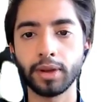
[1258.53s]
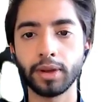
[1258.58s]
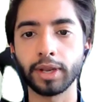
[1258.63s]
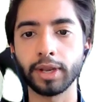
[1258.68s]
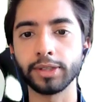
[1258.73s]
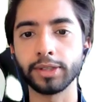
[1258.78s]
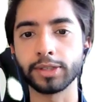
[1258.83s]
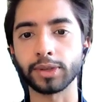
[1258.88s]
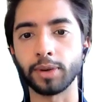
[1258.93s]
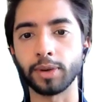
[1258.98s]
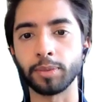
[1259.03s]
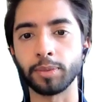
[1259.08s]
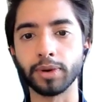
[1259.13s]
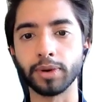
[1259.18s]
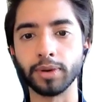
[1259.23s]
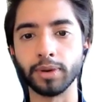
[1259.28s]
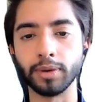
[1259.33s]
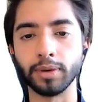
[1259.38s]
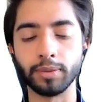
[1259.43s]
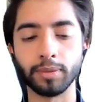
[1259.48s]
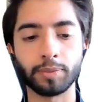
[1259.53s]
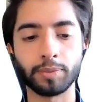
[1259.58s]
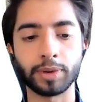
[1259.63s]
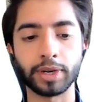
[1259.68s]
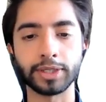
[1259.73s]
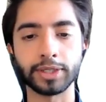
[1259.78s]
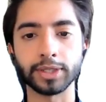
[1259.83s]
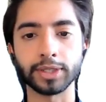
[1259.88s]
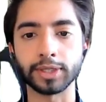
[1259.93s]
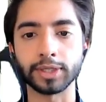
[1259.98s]
Okay, so I'm going to
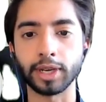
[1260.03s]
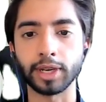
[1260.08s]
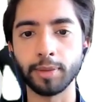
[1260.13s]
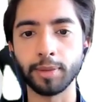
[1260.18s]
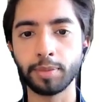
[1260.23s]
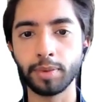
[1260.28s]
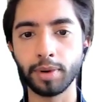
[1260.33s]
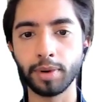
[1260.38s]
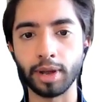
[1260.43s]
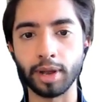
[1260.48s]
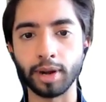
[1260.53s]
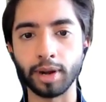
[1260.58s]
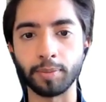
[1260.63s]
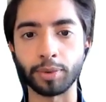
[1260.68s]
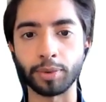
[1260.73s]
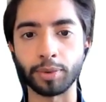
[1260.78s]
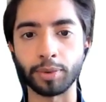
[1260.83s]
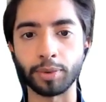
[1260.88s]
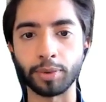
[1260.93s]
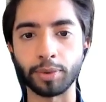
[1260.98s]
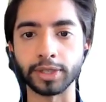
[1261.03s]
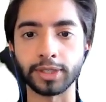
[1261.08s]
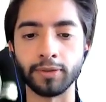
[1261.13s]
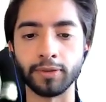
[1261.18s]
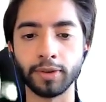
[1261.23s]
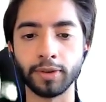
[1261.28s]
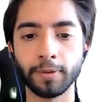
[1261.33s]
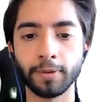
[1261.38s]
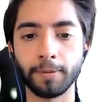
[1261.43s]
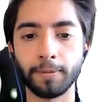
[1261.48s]
press escape and press
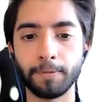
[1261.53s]
save.